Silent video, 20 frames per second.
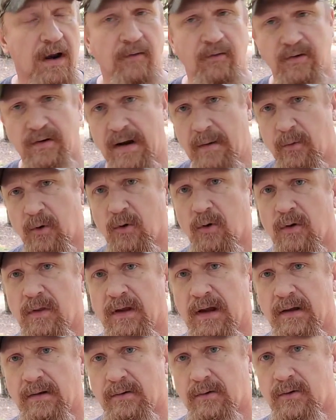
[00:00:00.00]
every time we go on
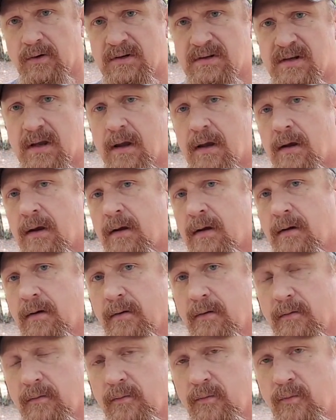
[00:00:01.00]
the outdoors,
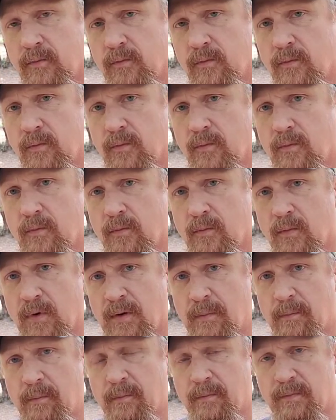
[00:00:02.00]
we